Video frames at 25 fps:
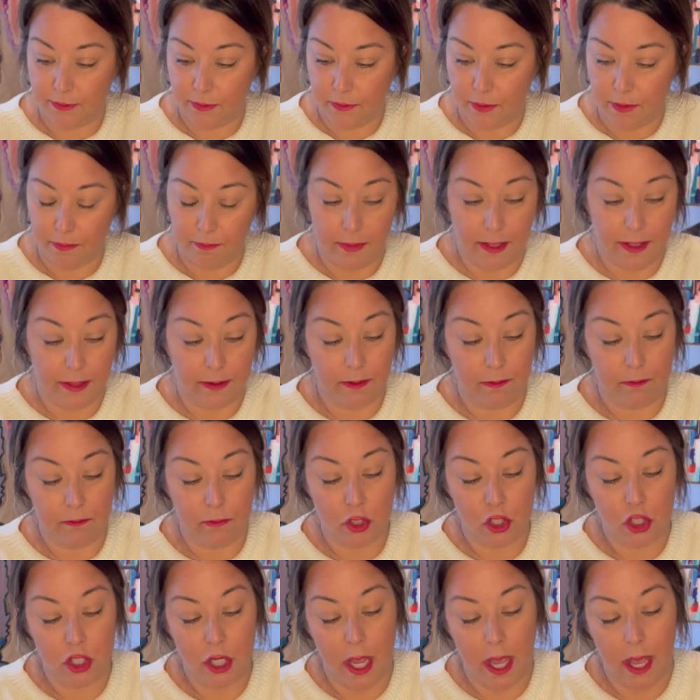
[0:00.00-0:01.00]
You can make them
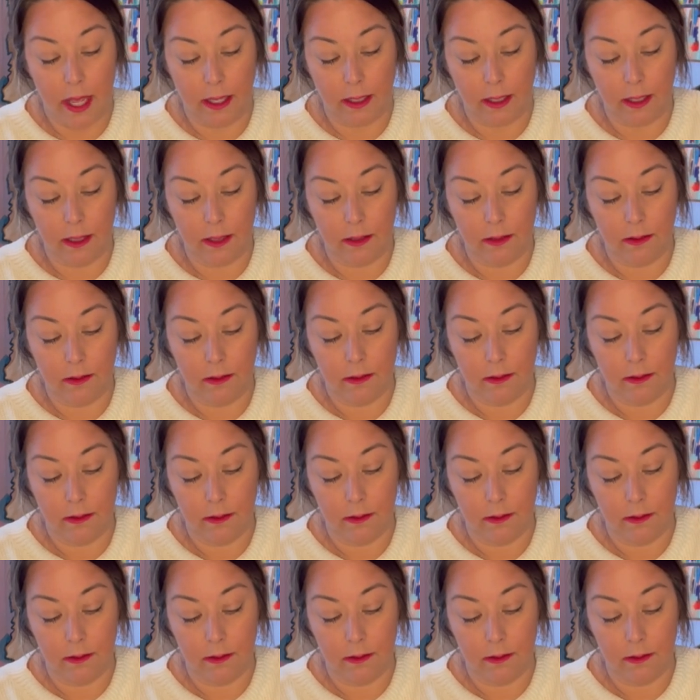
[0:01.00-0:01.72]
jagged.